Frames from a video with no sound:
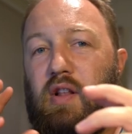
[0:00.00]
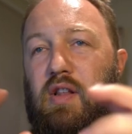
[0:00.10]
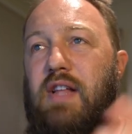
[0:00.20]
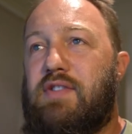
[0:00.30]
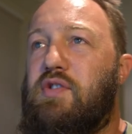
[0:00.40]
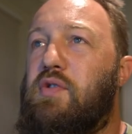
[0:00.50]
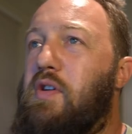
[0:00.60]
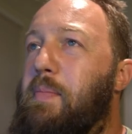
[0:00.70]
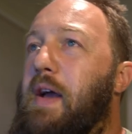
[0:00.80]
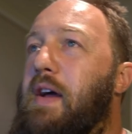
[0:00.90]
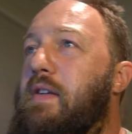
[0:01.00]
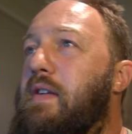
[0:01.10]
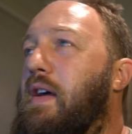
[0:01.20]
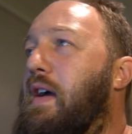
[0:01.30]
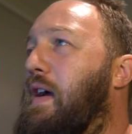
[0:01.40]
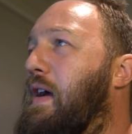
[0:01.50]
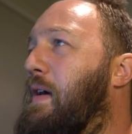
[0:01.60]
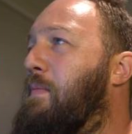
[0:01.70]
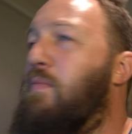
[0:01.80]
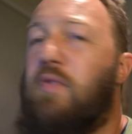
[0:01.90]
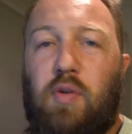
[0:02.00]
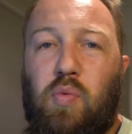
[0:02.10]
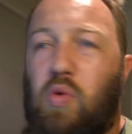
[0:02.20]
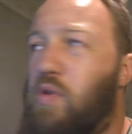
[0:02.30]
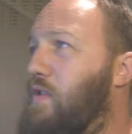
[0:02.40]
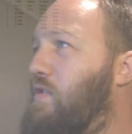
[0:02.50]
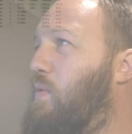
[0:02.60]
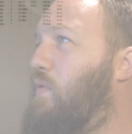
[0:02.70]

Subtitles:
let's talk about the water. So